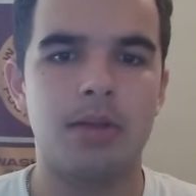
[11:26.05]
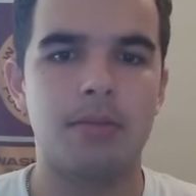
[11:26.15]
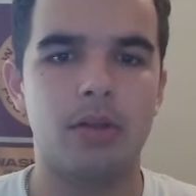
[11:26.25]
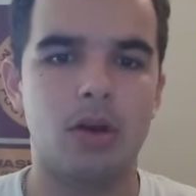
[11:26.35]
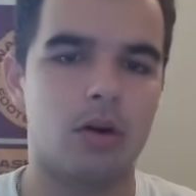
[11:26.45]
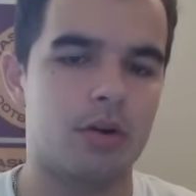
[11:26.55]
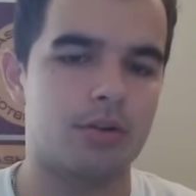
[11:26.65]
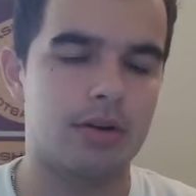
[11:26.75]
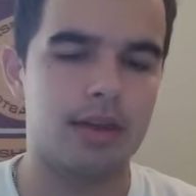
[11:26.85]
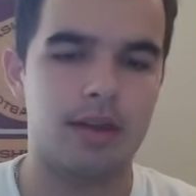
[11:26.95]
Maybe we'll go to
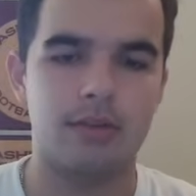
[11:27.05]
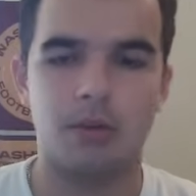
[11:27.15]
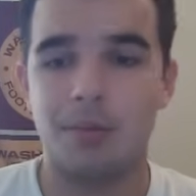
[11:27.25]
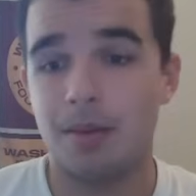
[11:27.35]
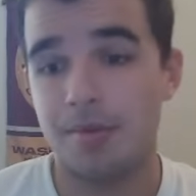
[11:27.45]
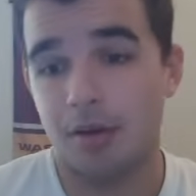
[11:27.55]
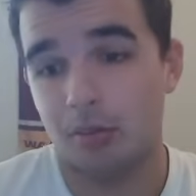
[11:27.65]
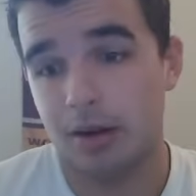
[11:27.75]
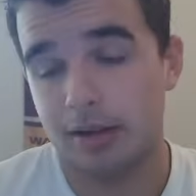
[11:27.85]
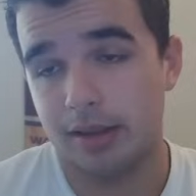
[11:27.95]
Rodriguez or maybe
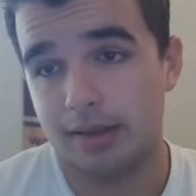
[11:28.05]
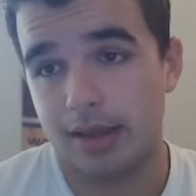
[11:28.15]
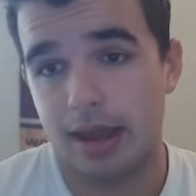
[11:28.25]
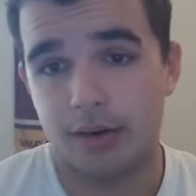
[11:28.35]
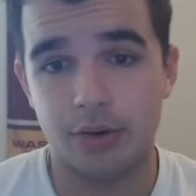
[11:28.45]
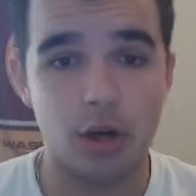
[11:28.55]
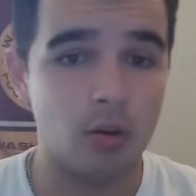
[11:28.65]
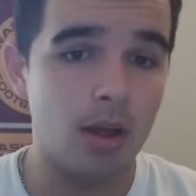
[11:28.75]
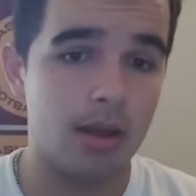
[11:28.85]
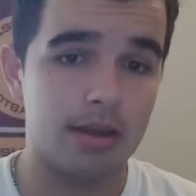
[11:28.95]
they'll run it less. I don't
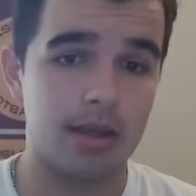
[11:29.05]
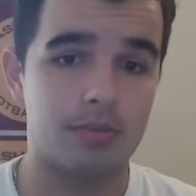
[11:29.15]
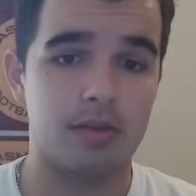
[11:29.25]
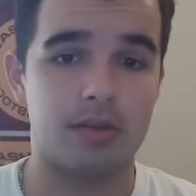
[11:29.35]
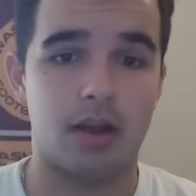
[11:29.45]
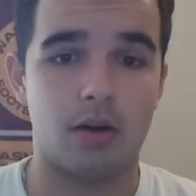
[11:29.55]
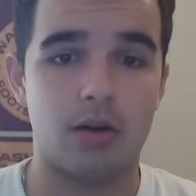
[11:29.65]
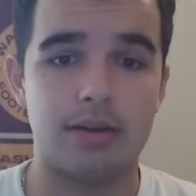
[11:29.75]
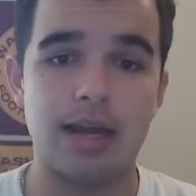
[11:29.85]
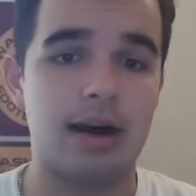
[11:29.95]
know. Gibson's
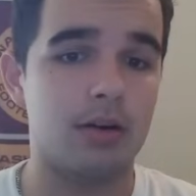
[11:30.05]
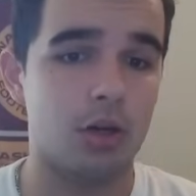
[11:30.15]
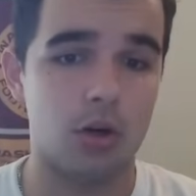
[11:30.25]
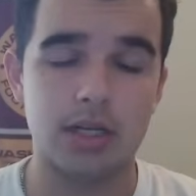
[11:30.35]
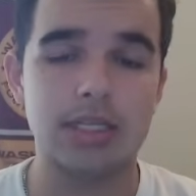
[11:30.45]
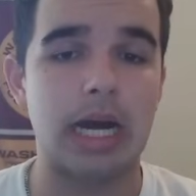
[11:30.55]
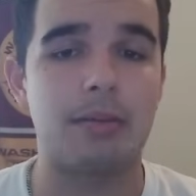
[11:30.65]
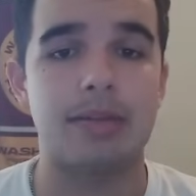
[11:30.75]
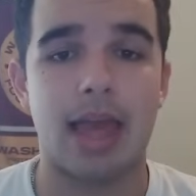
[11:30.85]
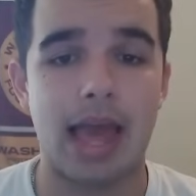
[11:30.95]
stock went down. Logan
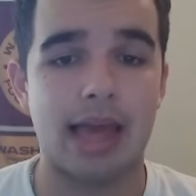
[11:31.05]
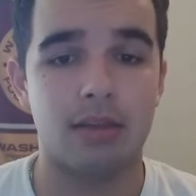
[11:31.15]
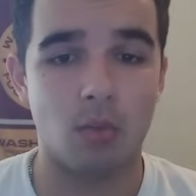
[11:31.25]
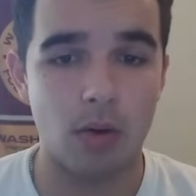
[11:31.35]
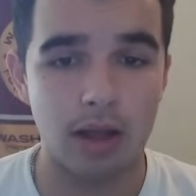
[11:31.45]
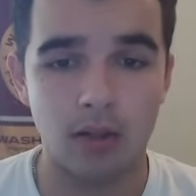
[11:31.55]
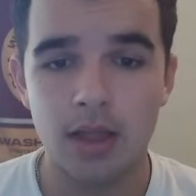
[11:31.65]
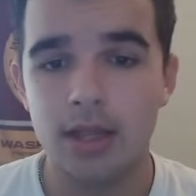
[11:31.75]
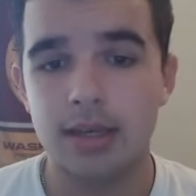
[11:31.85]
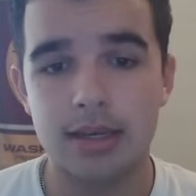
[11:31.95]
Thomas as
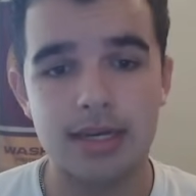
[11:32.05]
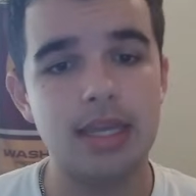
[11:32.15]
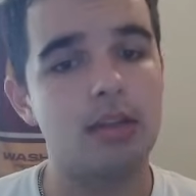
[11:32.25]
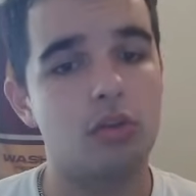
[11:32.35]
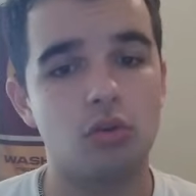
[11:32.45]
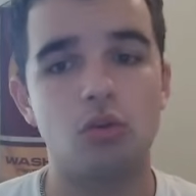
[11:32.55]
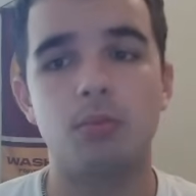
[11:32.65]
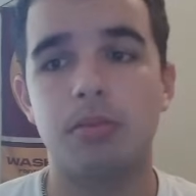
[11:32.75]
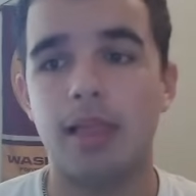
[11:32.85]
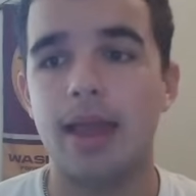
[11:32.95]
well needs
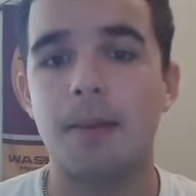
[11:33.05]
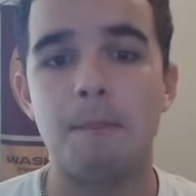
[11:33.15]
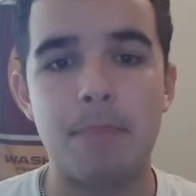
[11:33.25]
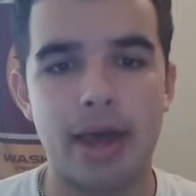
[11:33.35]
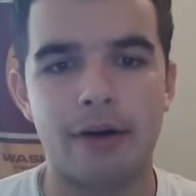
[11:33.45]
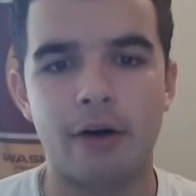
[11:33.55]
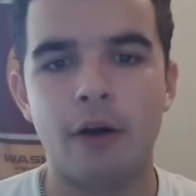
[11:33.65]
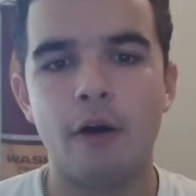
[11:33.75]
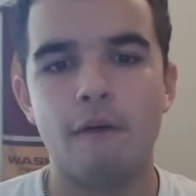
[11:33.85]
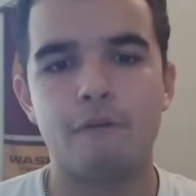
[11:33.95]
to play
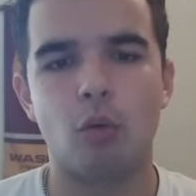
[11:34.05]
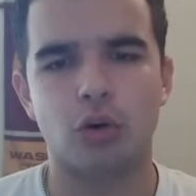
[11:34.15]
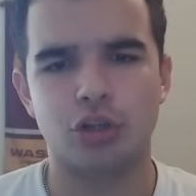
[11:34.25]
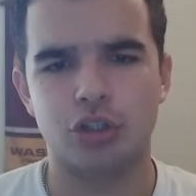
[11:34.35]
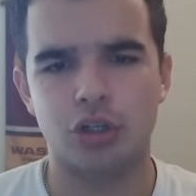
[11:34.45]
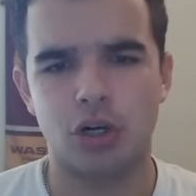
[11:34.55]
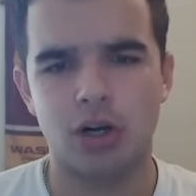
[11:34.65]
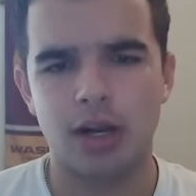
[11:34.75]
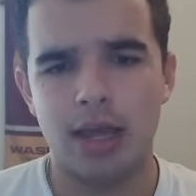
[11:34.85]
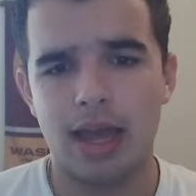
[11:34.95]
better for
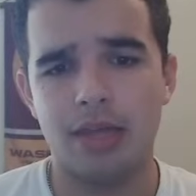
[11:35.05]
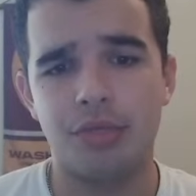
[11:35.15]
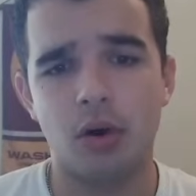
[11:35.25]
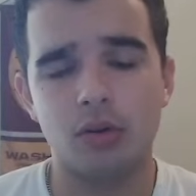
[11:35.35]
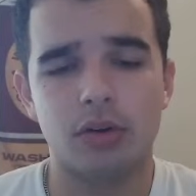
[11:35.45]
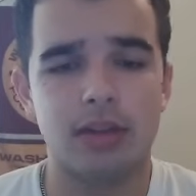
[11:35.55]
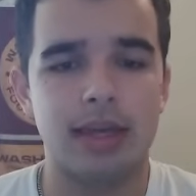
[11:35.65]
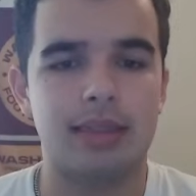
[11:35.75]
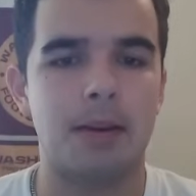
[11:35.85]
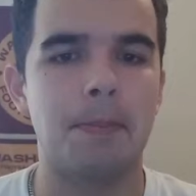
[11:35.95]
sure. And those are
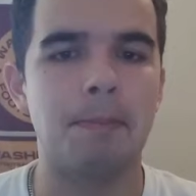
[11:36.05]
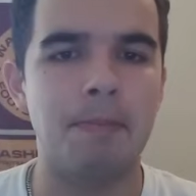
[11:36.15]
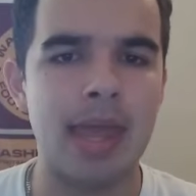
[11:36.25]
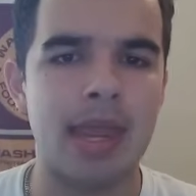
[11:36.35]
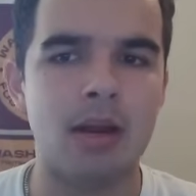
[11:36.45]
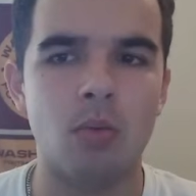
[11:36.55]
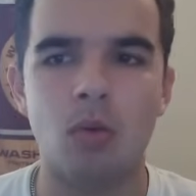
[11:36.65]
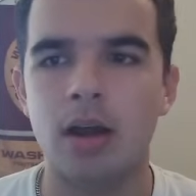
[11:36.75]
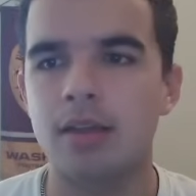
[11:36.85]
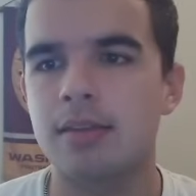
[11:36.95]
like the main
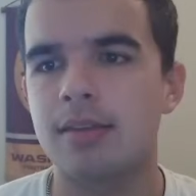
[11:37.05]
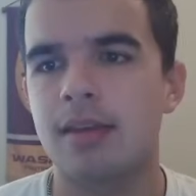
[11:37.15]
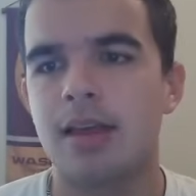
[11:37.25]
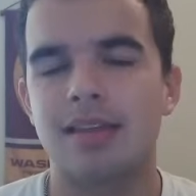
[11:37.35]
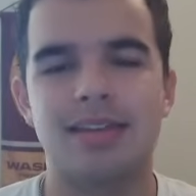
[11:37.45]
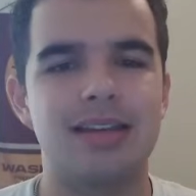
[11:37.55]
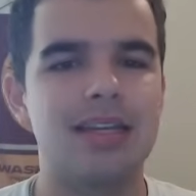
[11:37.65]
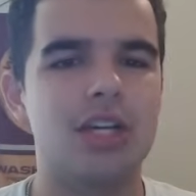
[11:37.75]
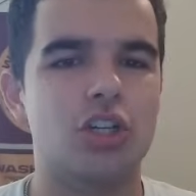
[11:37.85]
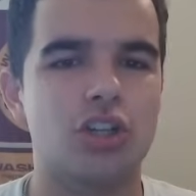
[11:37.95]
ones.
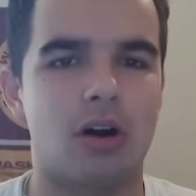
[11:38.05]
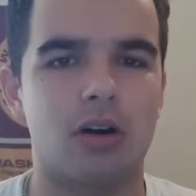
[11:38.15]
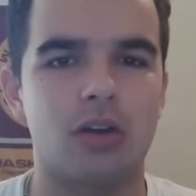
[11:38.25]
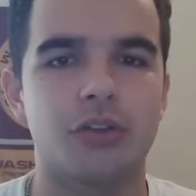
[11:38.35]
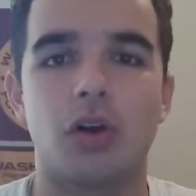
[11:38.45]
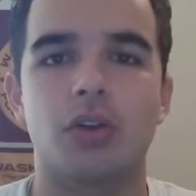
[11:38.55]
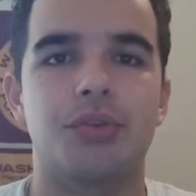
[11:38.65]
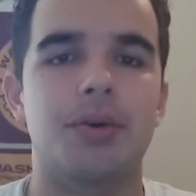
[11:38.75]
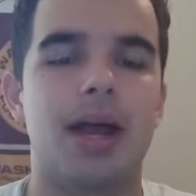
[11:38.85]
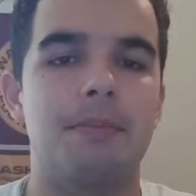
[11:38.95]
Saahdiq Charles
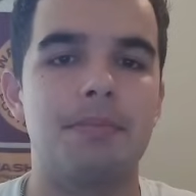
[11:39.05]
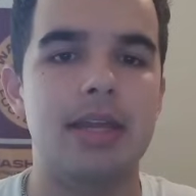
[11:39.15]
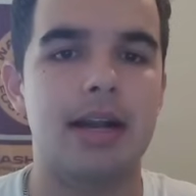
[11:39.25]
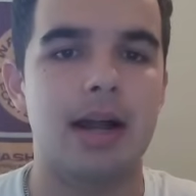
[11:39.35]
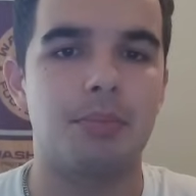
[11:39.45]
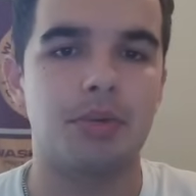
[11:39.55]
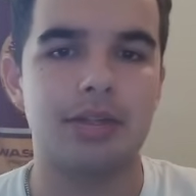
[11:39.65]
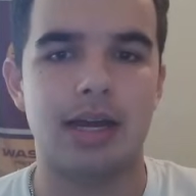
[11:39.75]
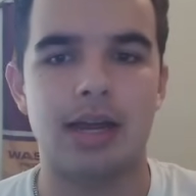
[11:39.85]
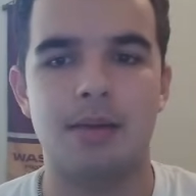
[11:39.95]
also got beat a couple
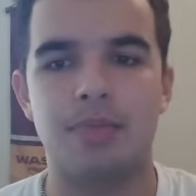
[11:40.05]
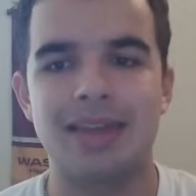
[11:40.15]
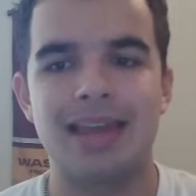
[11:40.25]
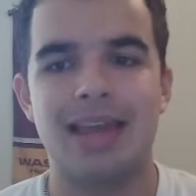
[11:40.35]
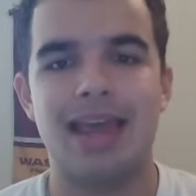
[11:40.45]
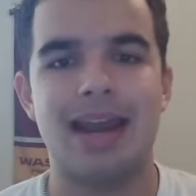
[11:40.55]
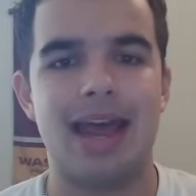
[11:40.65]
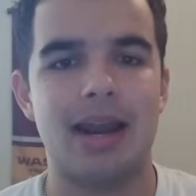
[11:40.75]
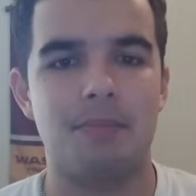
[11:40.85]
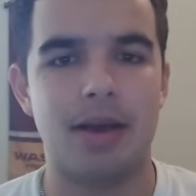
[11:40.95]
times
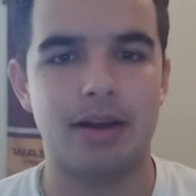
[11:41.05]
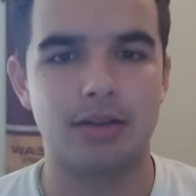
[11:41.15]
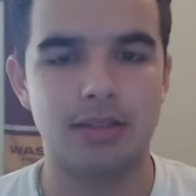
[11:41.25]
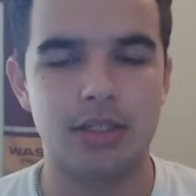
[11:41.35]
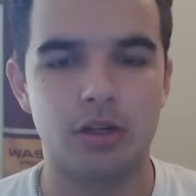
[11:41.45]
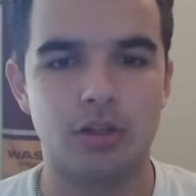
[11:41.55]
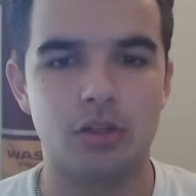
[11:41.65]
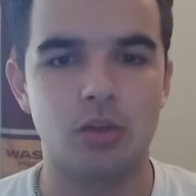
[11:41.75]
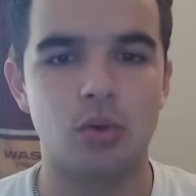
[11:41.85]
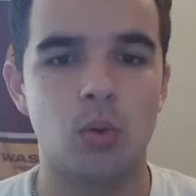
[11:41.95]
and had a penalty or
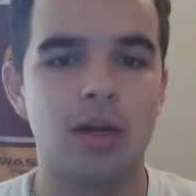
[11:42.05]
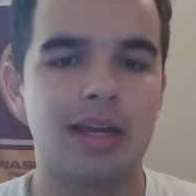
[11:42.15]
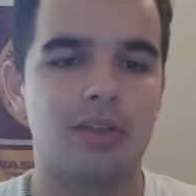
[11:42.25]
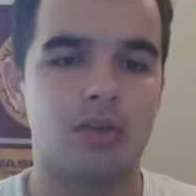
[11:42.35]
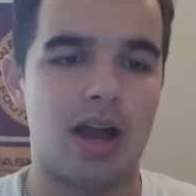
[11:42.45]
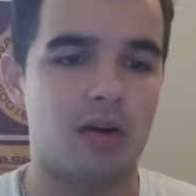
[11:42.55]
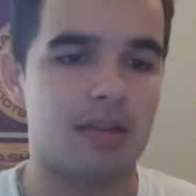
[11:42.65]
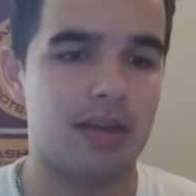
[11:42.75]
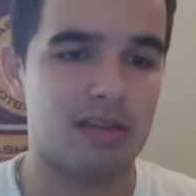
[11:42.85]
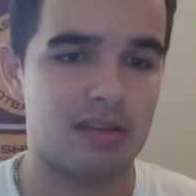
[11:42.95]
two. So I
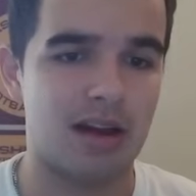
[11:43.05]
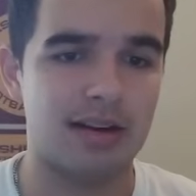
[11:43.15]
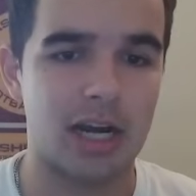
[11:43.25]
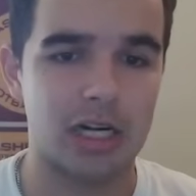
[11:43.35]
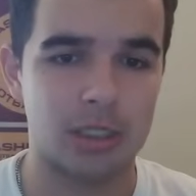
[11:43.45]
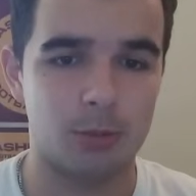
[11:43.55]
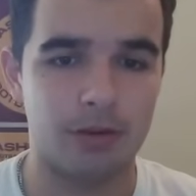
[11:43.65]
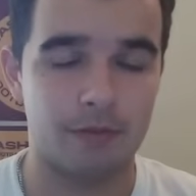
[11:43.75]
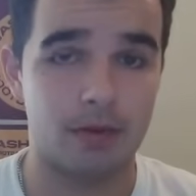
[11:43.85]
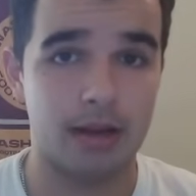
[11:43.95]
would say stock down a little
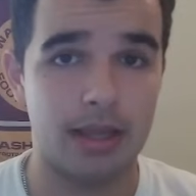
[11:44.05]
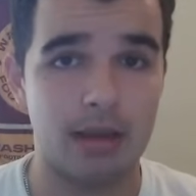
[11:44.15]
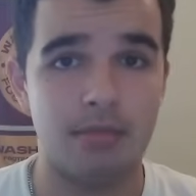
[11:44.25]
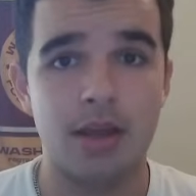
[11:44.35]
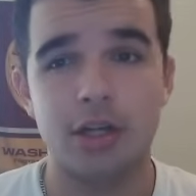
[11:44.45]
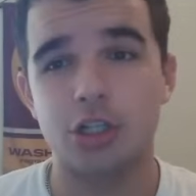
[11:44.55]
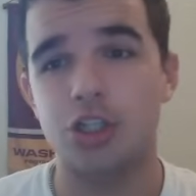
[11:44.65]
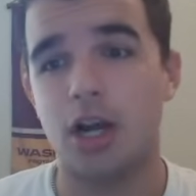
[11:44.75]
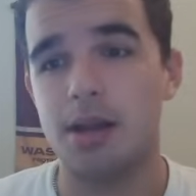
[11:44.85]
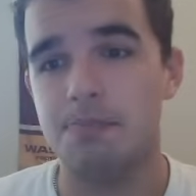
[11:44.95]
bit for him.
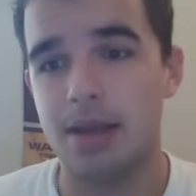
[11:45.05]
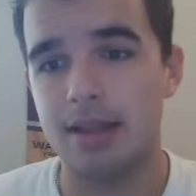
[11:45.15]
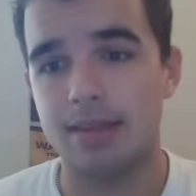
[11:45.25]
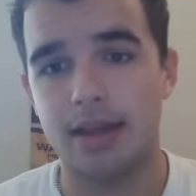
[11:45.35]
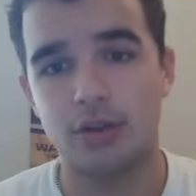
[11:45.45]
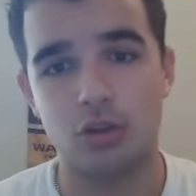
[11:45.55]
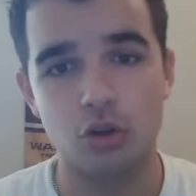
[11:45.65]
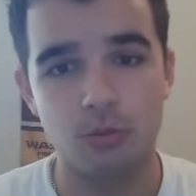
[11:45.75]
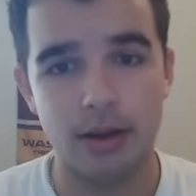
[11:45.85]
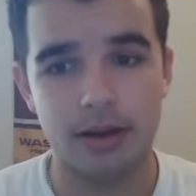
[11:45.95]
John Bates had
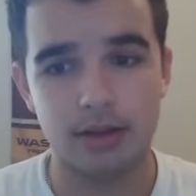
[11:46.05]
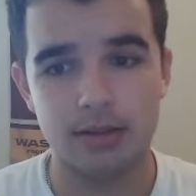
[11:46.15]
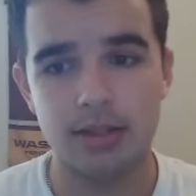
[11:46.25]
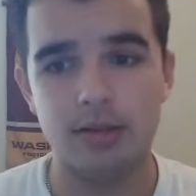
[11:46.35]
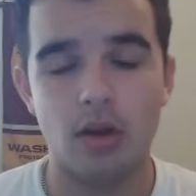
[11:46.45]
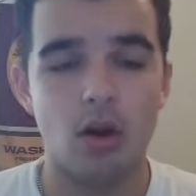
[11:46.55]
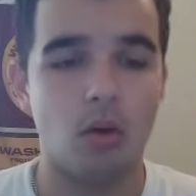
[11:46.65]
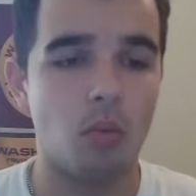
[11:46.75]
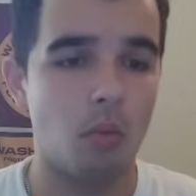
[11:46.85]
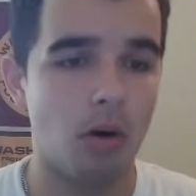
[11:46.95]
two penalties.
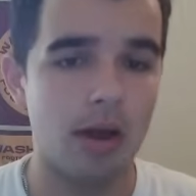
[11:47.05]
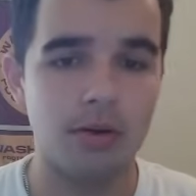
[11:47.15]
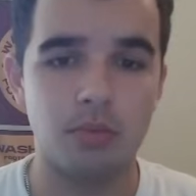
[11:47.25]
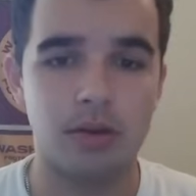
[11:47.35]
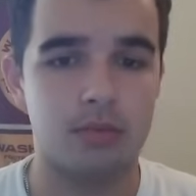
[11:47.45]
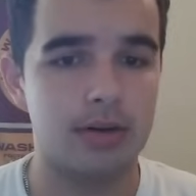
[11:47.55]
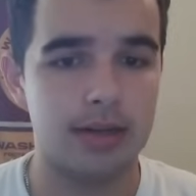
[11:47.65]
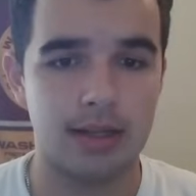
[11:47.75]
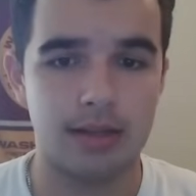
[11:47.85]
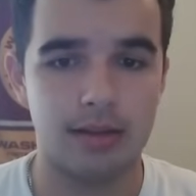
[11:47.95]
One was
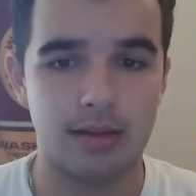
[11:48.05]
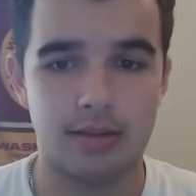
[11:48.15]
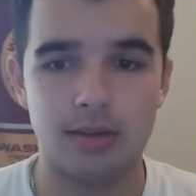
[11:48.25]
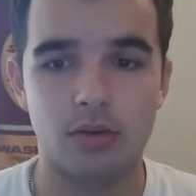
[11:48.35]
ridiculous.